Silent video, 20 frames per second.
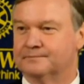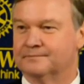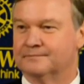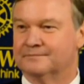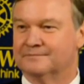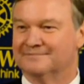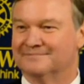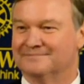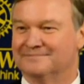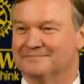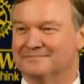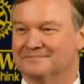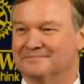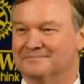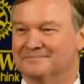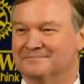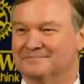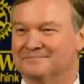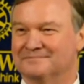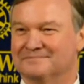
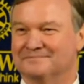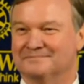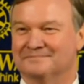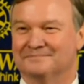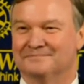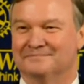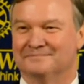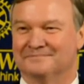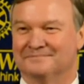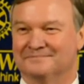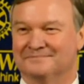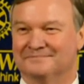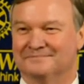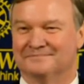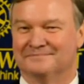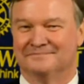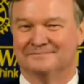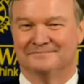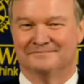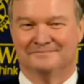
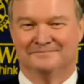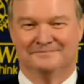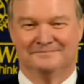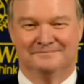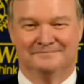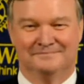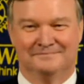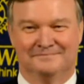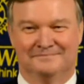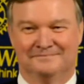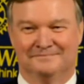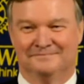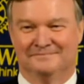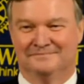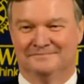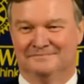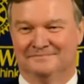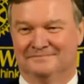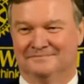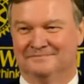
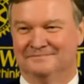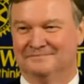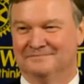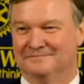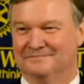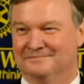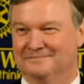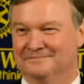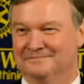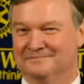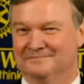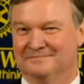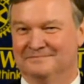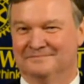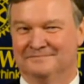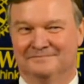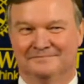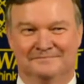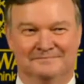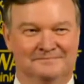
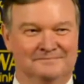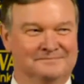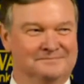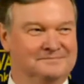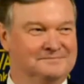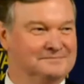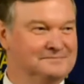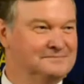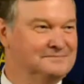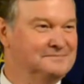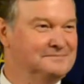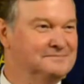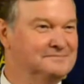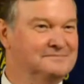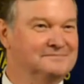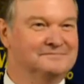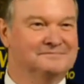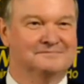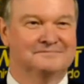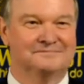
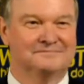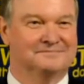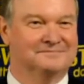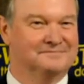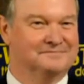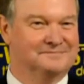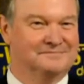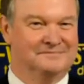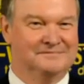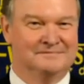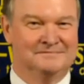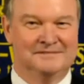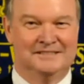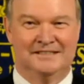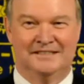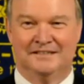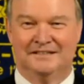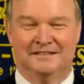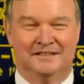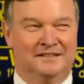
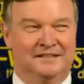(silence)